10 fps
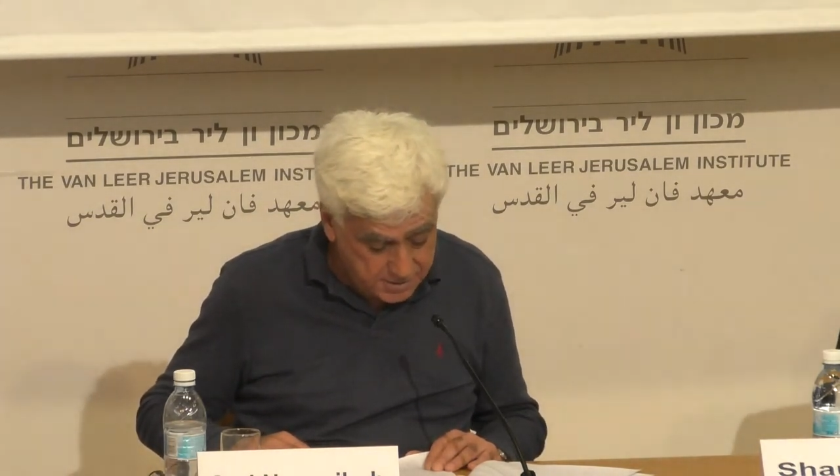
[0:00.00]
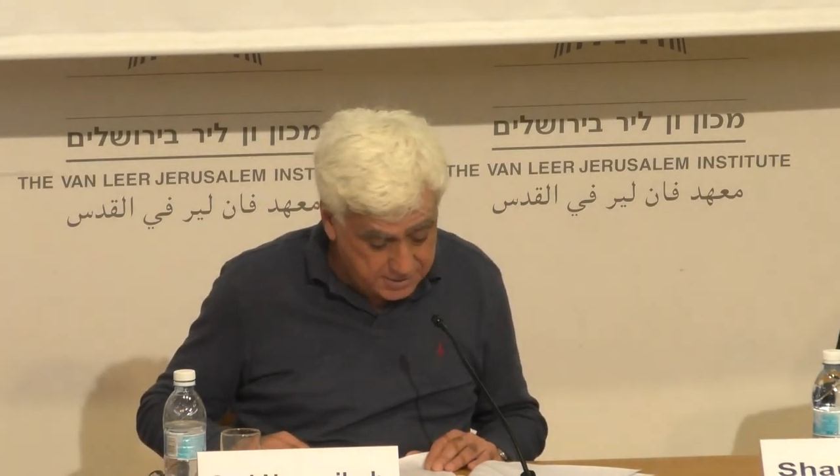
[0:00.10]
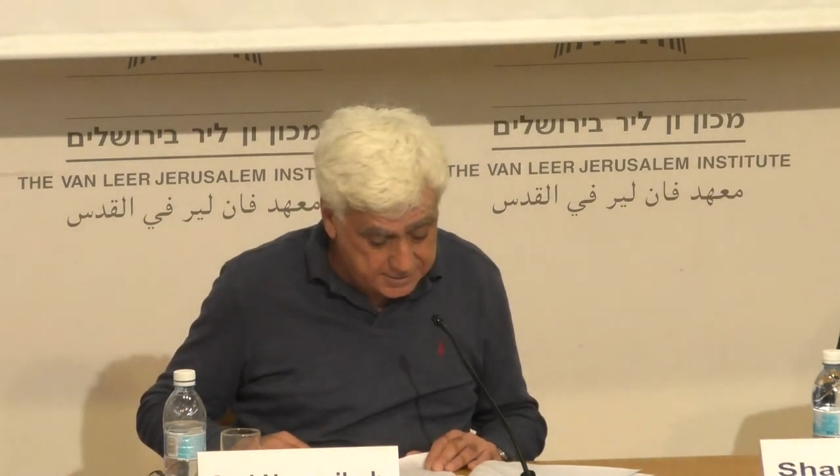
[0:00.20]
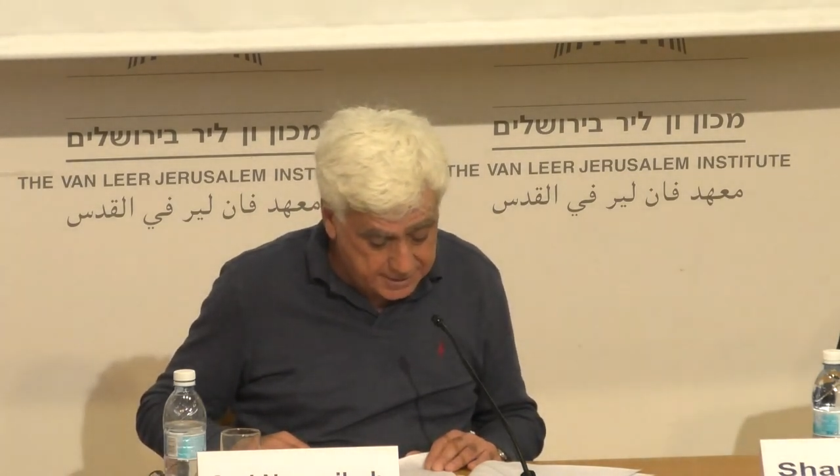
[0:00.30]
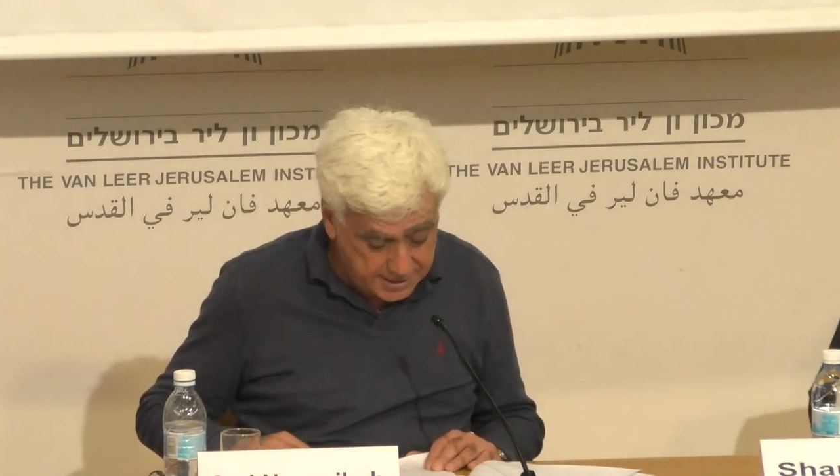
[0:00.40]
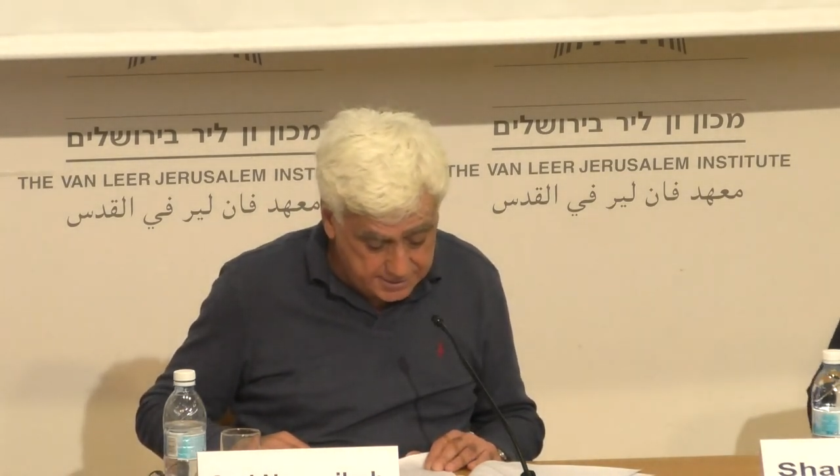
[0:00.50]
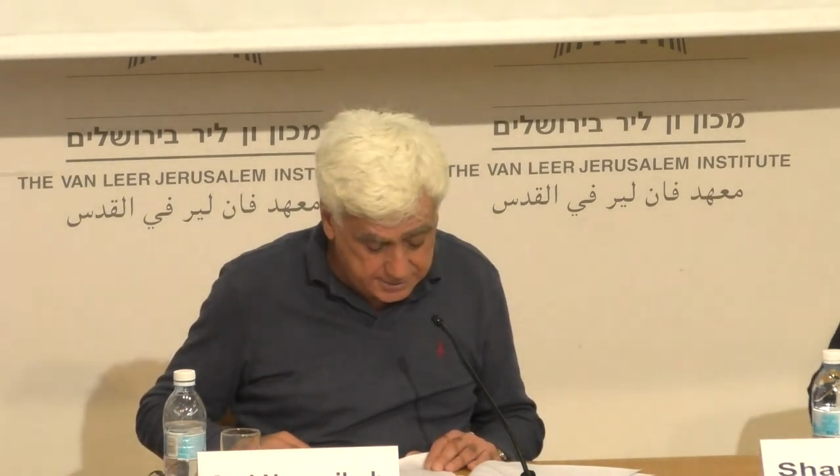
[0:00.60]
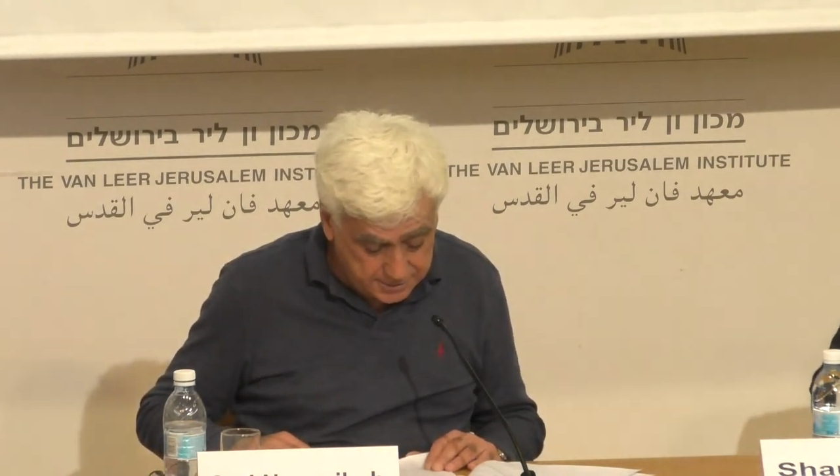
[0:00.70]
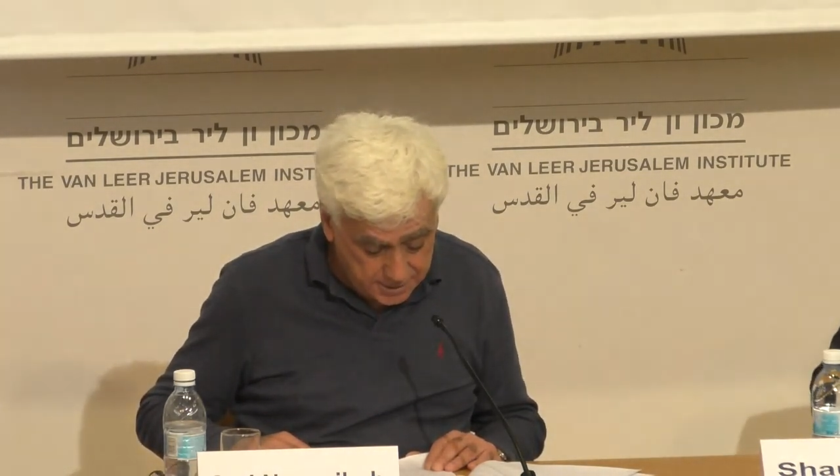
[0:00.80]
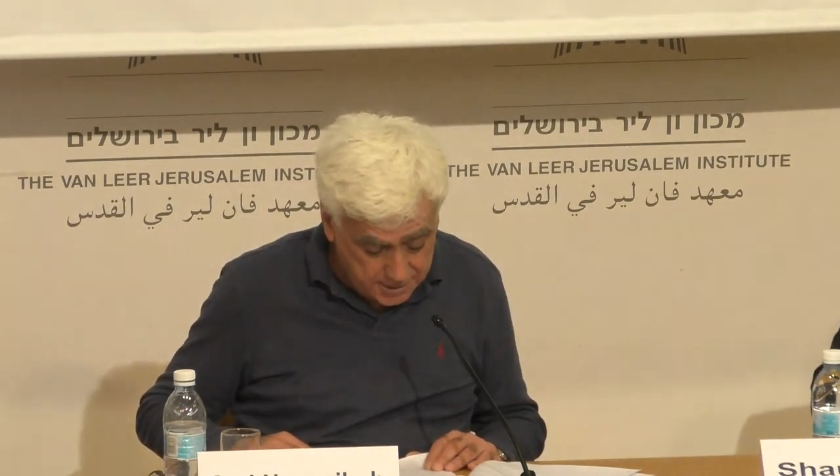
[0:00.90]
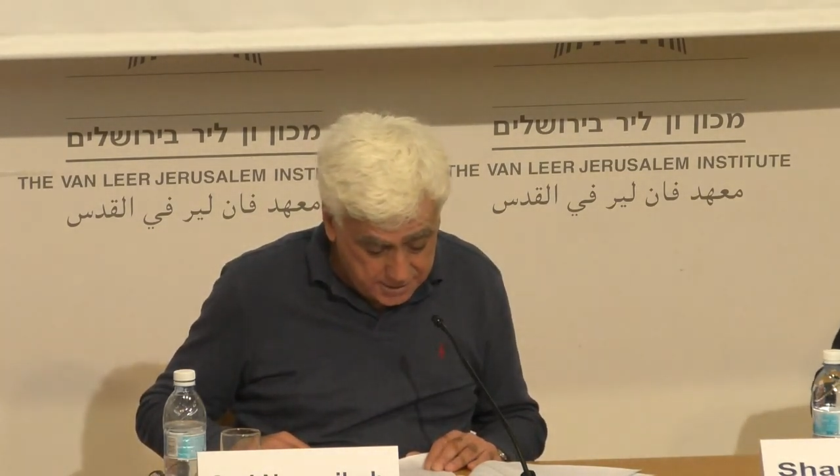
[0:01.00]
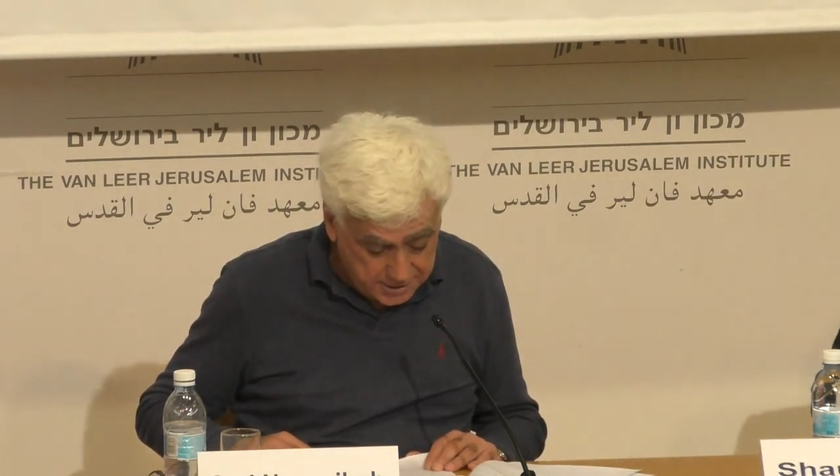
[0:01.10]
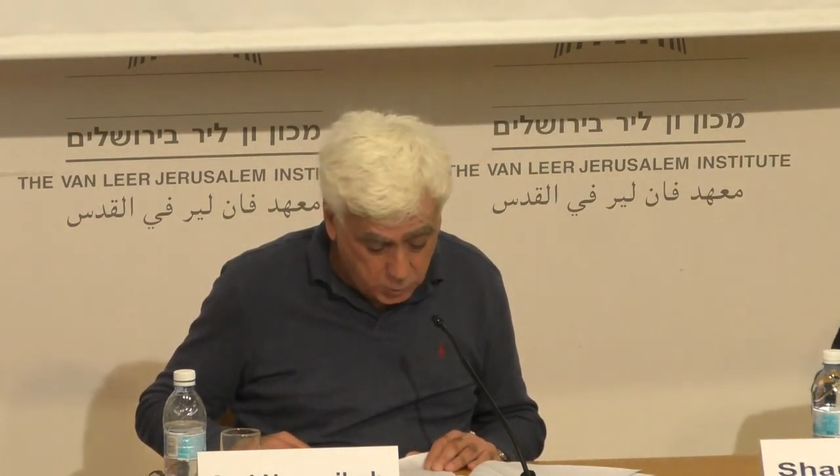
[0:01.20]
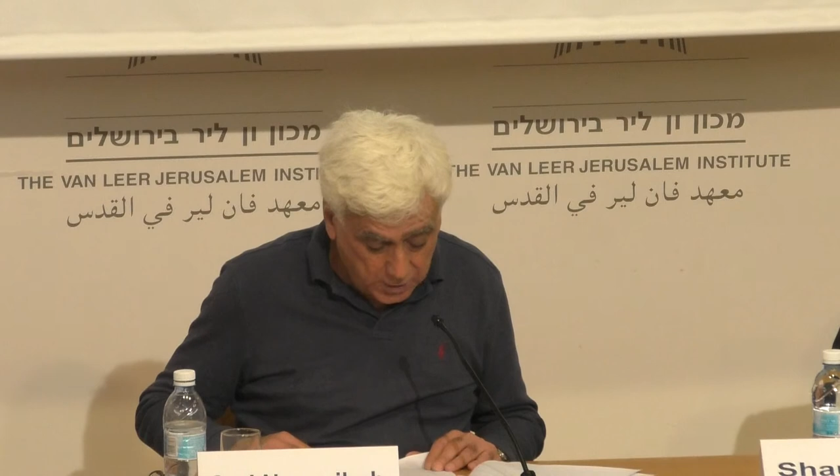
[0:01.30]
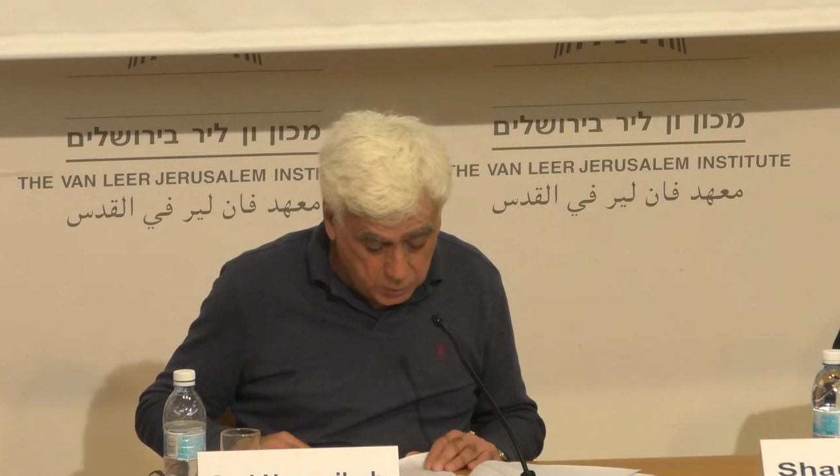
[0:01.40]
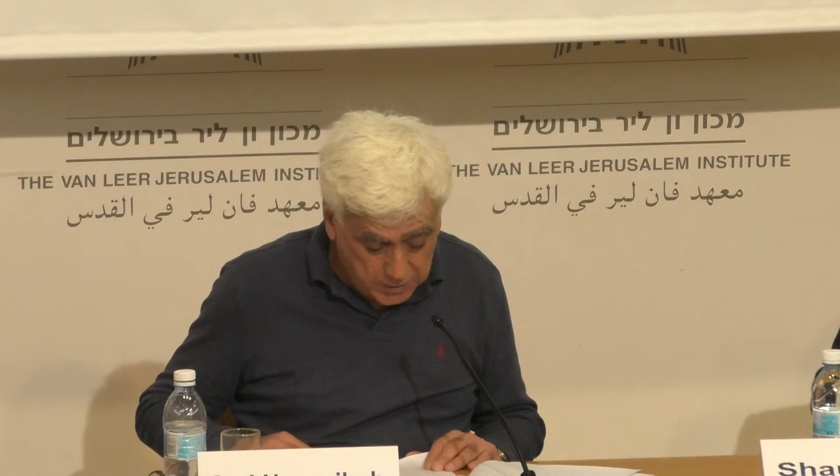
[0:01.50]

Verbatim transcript: that says that what you